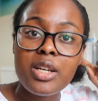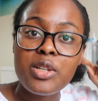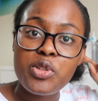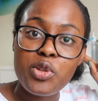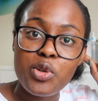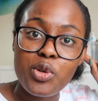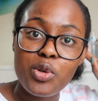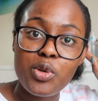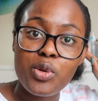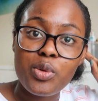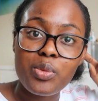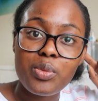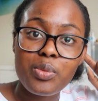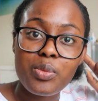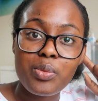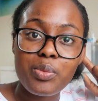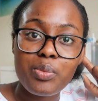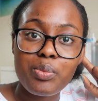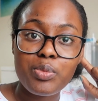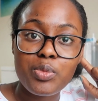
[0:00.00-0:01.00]
So
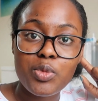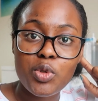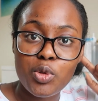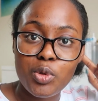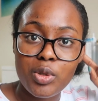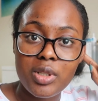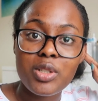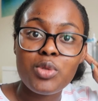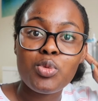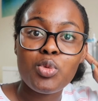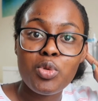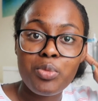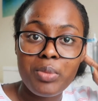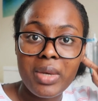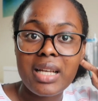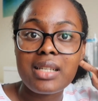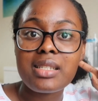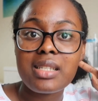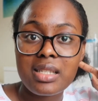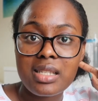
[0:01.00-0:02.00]
it will
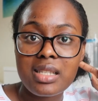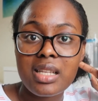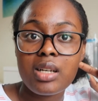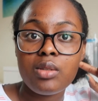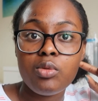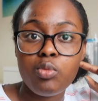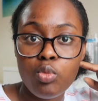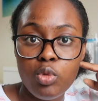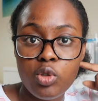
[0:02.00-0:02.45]
make sense that